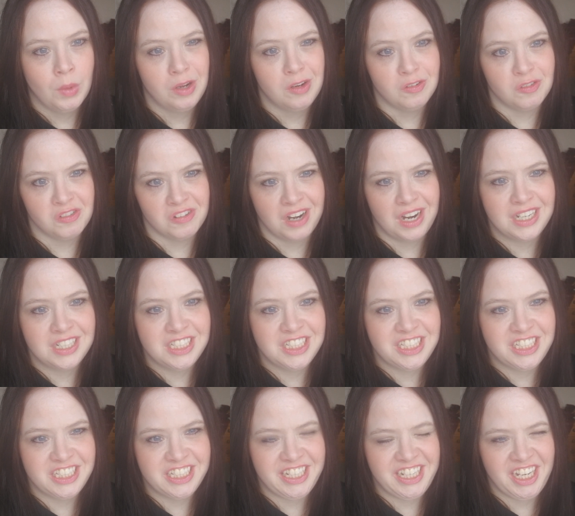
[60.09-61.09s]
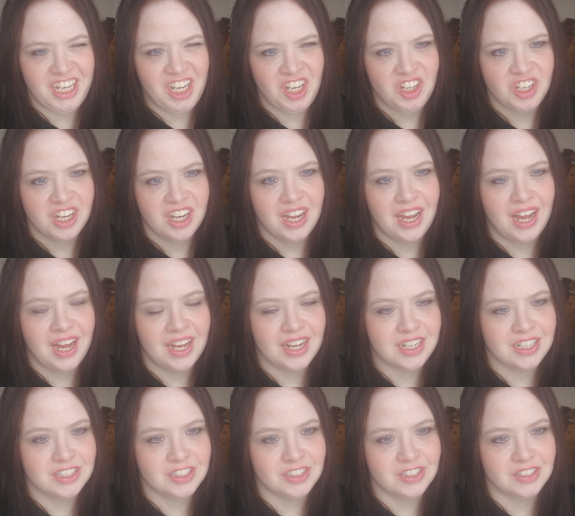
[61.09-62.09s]
Randy
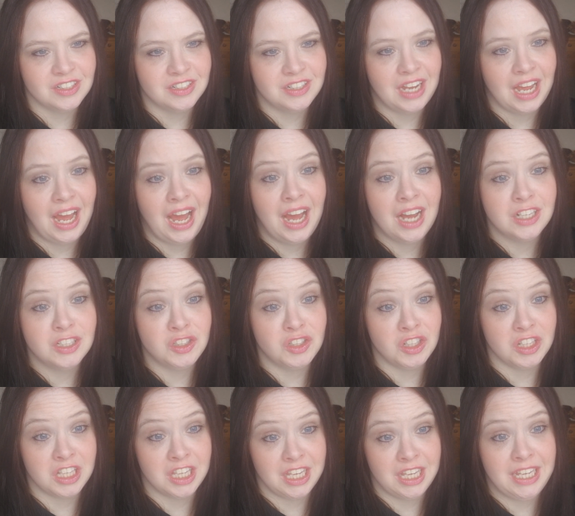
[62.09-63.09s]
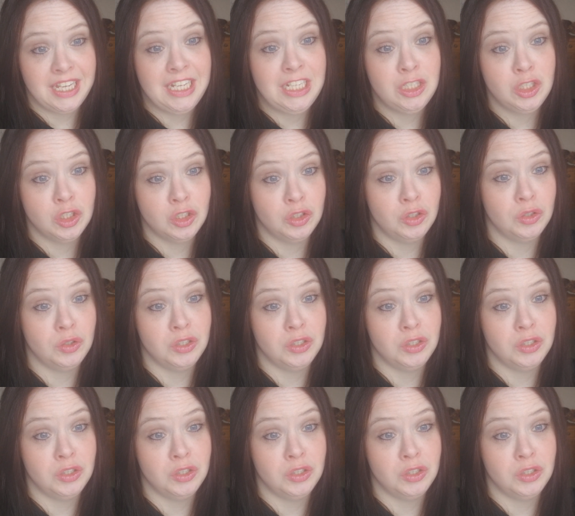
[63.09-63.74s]
Jackson has the key to